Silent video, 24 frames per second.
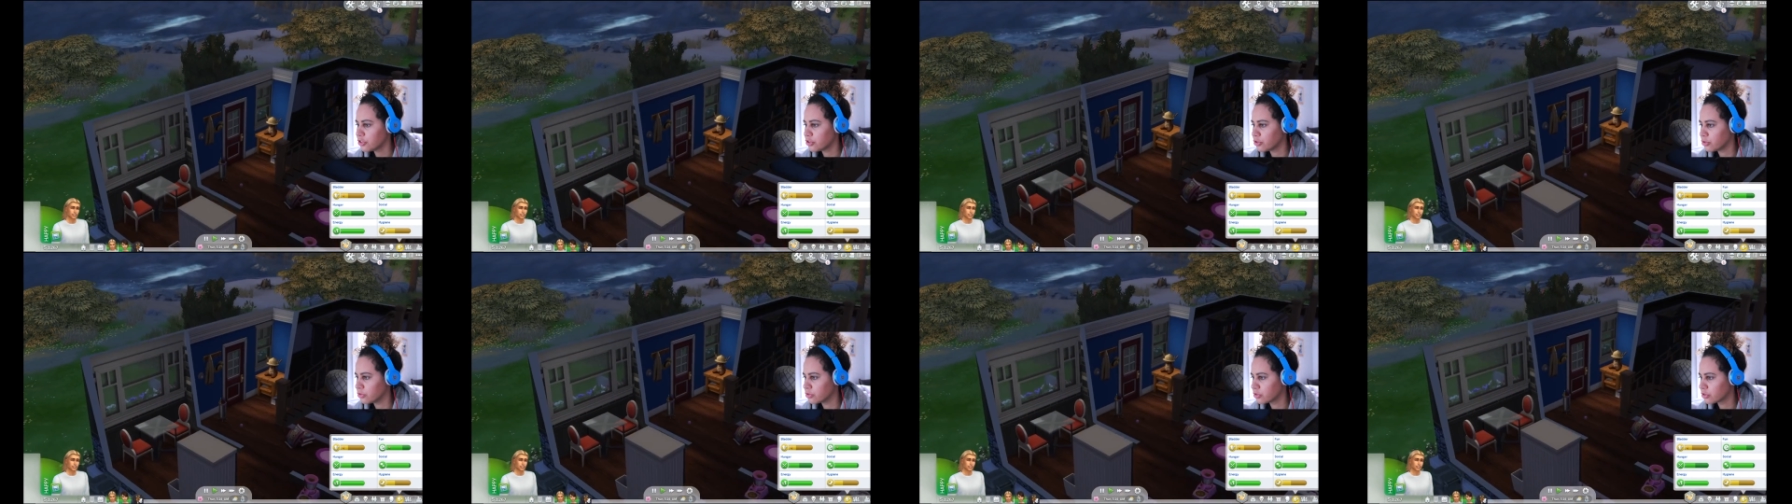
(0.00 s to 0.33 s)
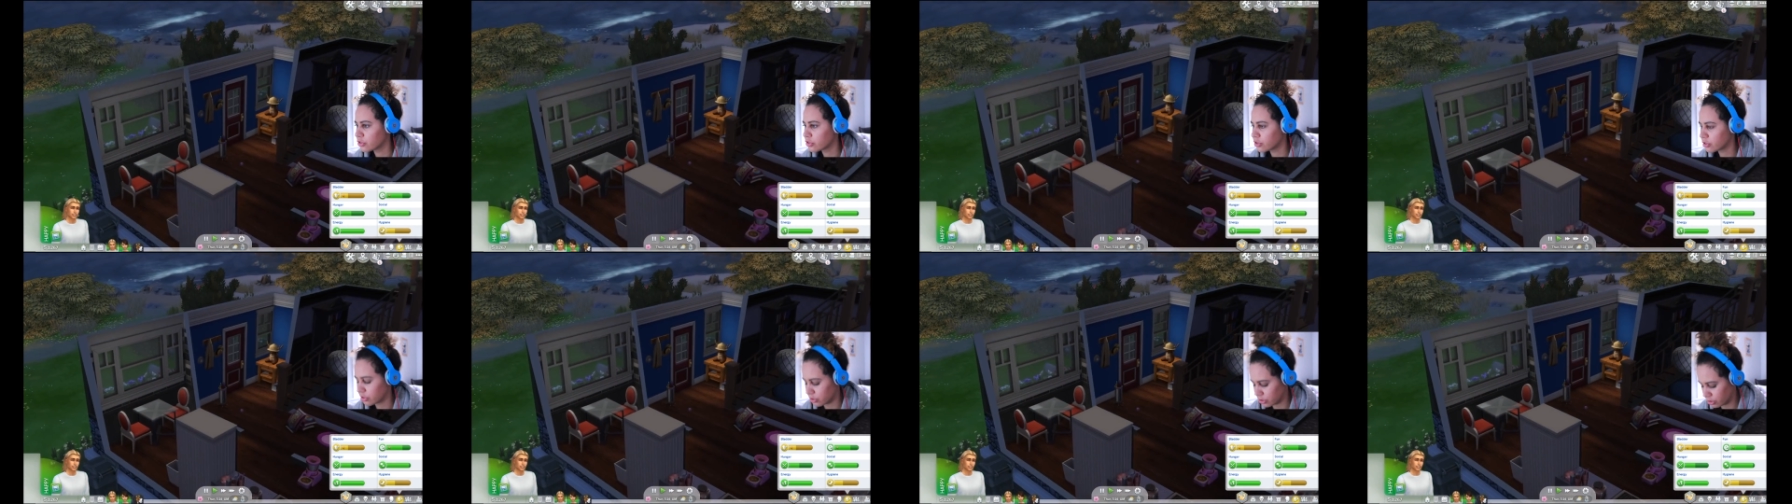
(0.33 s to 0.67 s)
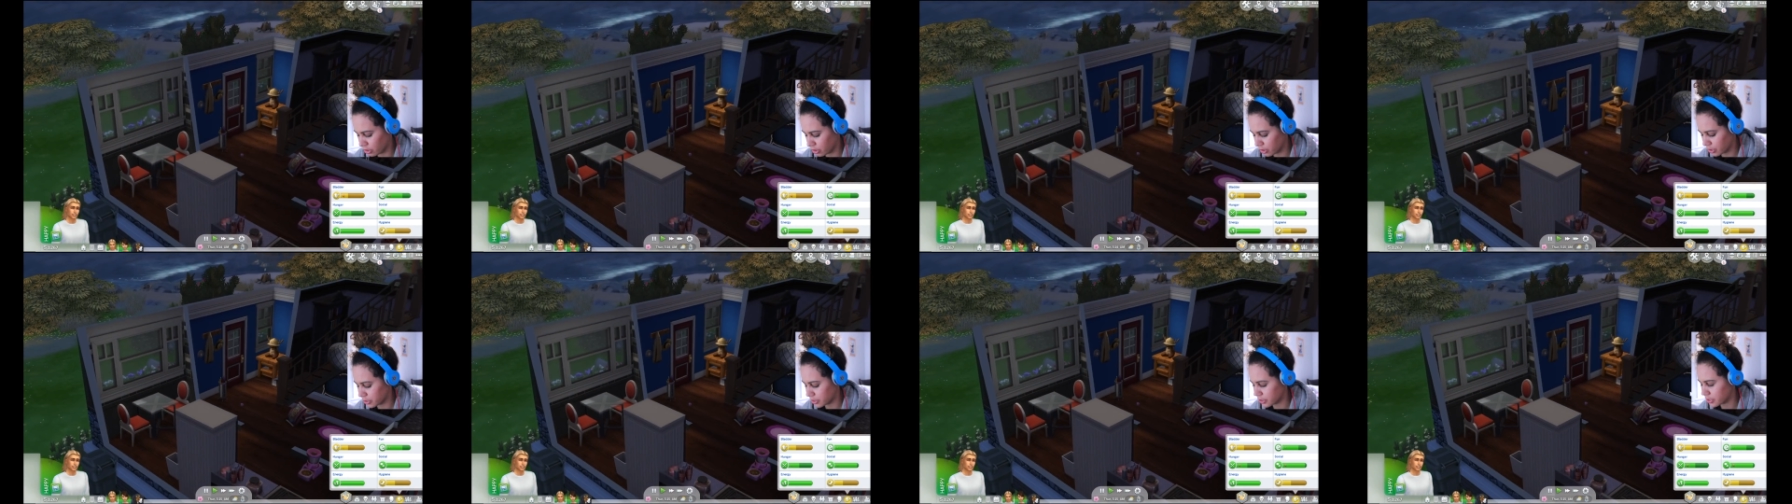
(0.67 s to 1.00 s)
to
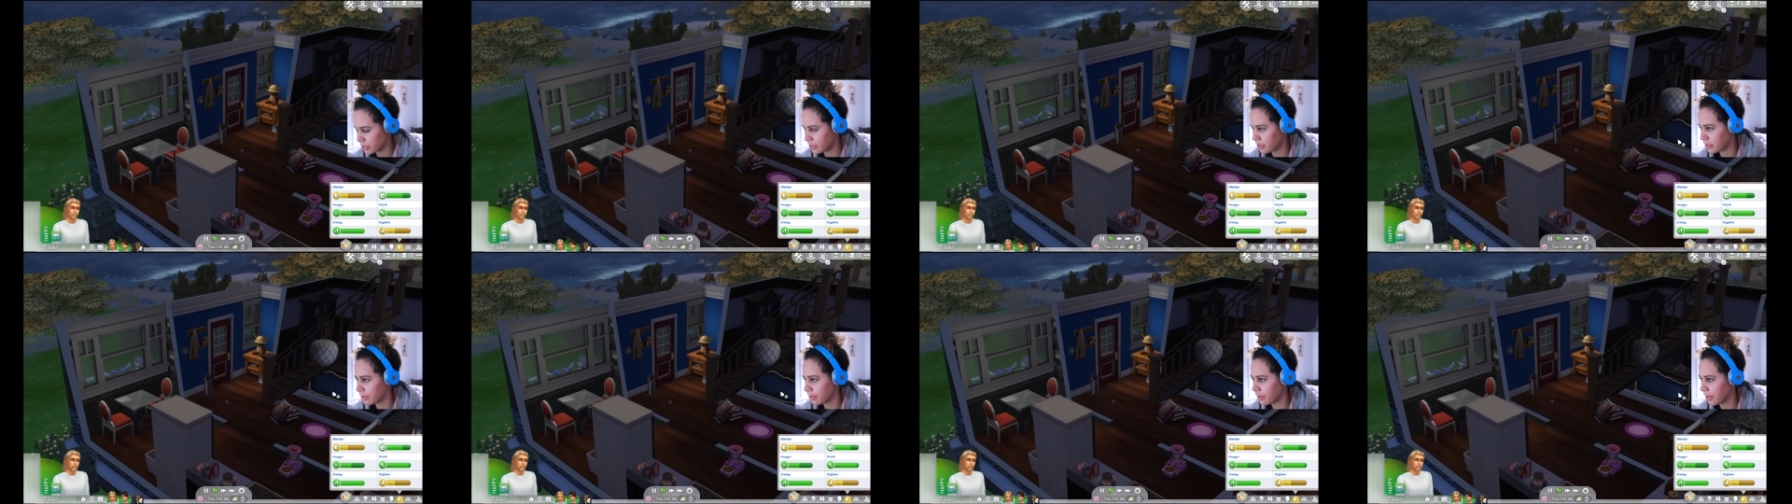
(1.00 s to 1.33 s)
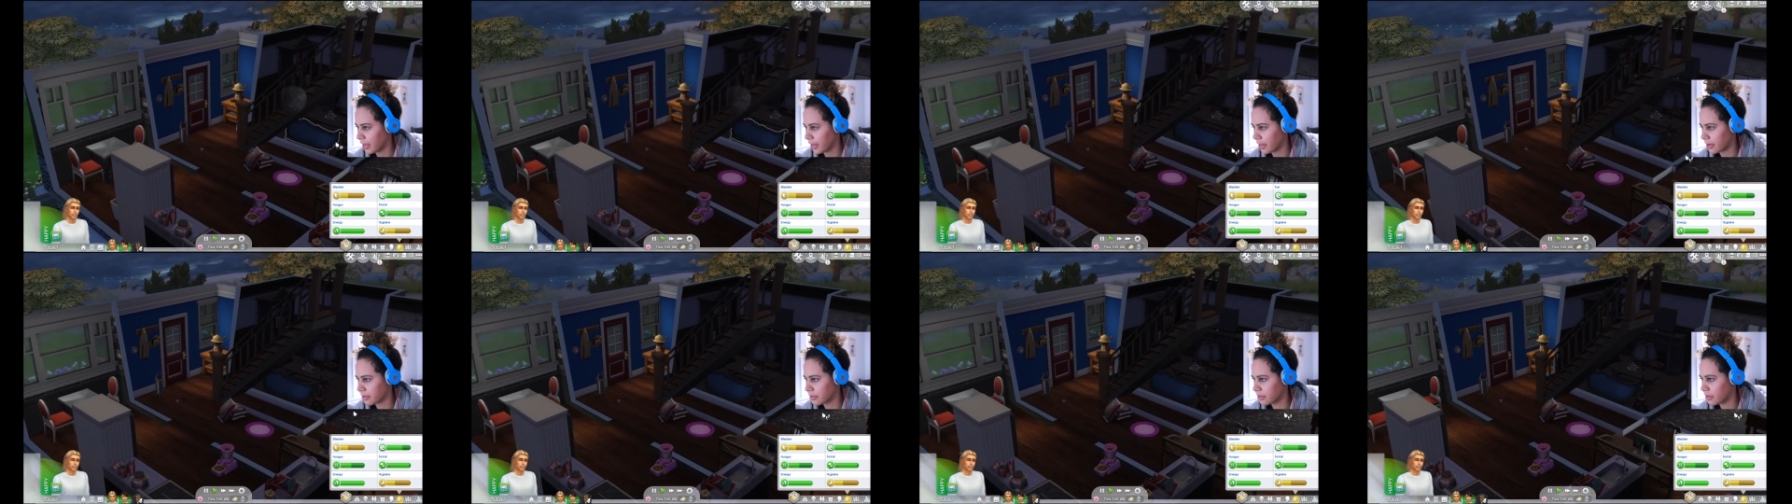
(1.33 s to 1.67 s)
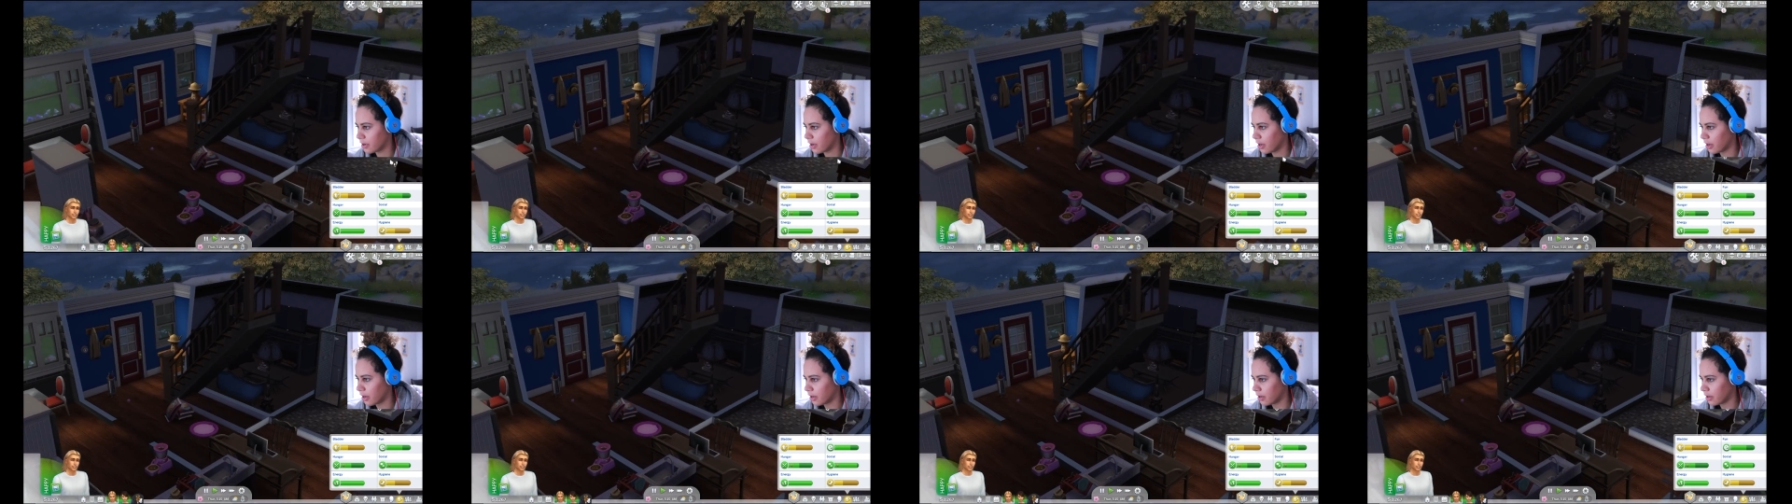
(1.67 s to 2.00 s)
start their
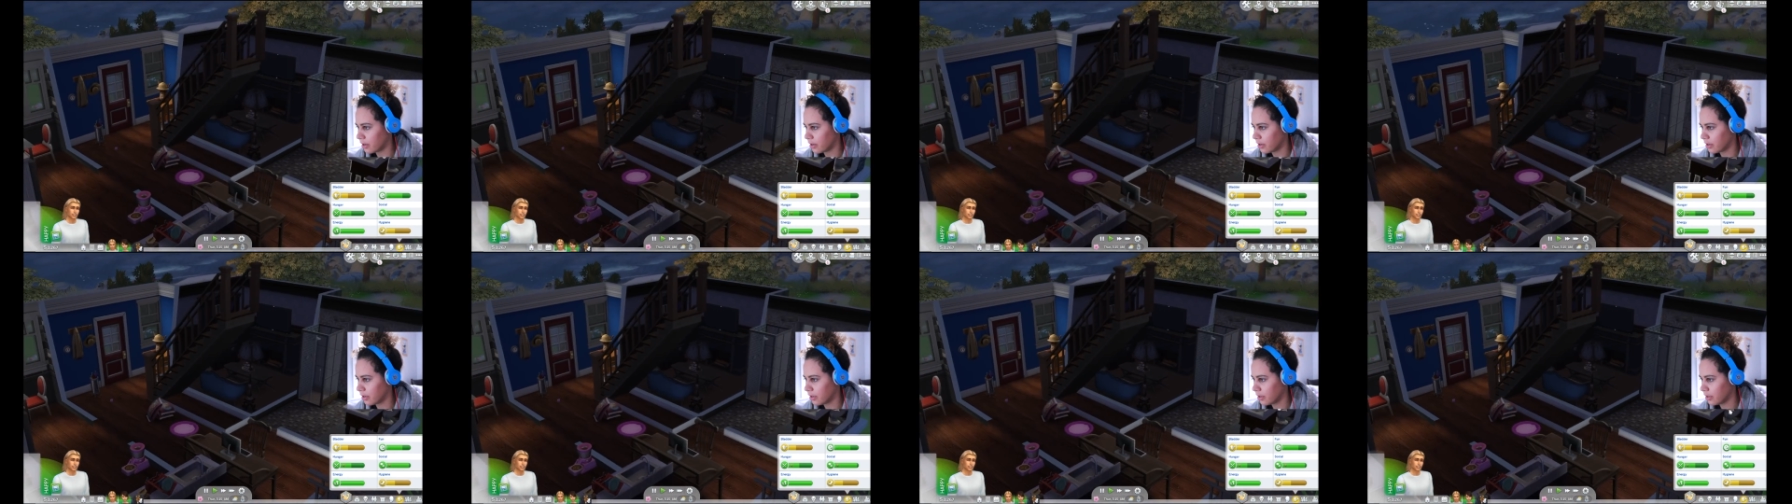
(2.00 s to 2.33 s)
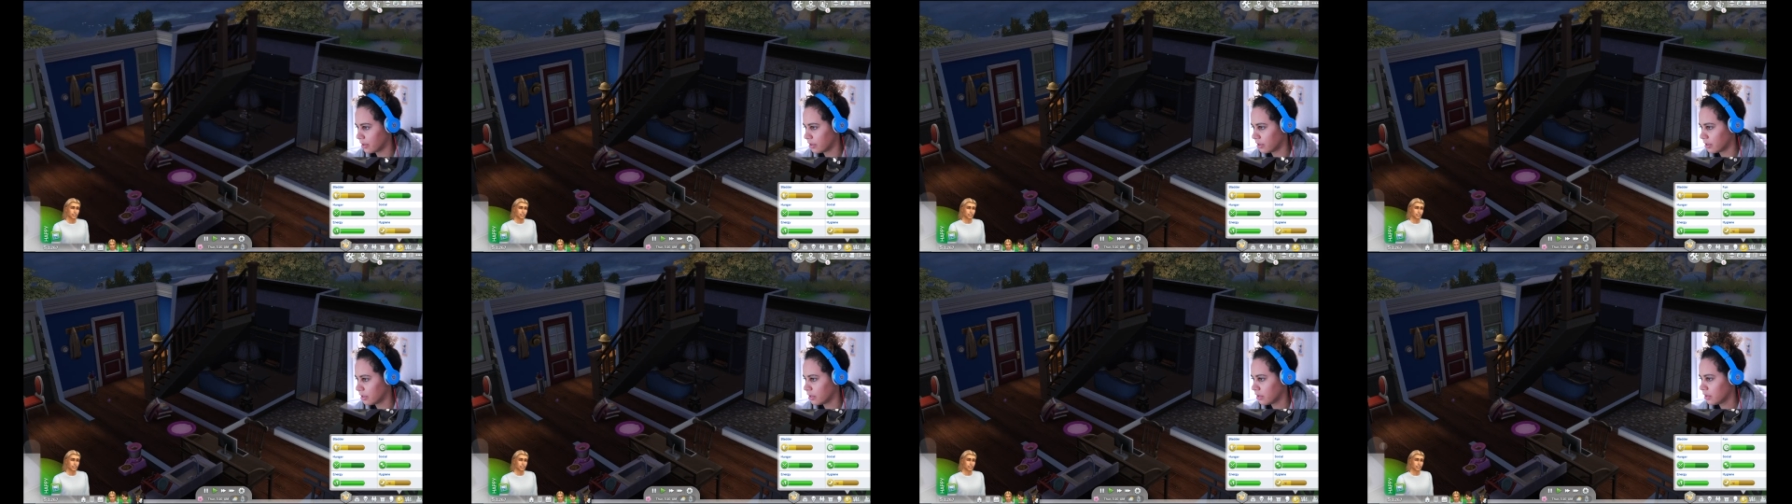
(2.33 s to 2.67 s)
day.